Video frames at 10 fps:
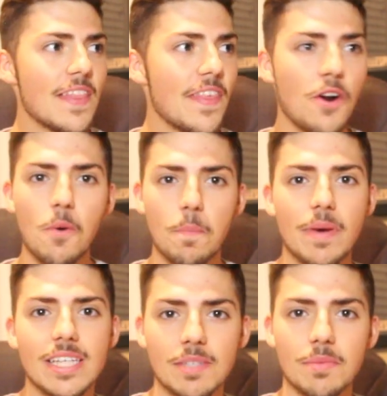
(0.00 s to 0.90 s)
they don't
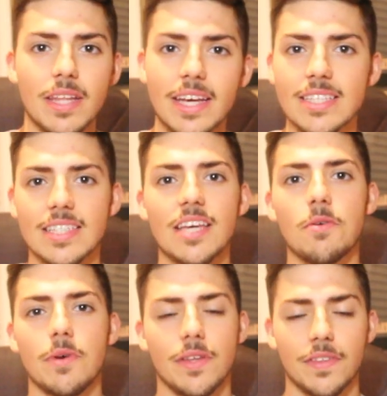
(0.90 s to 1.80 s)
pick something they can
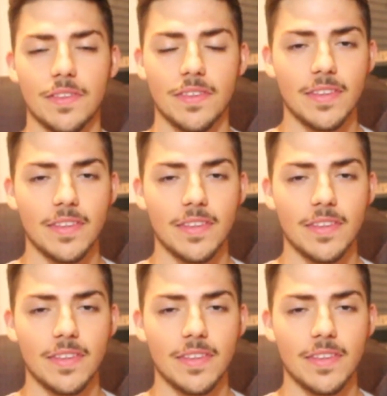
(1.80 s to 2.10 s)
stay with.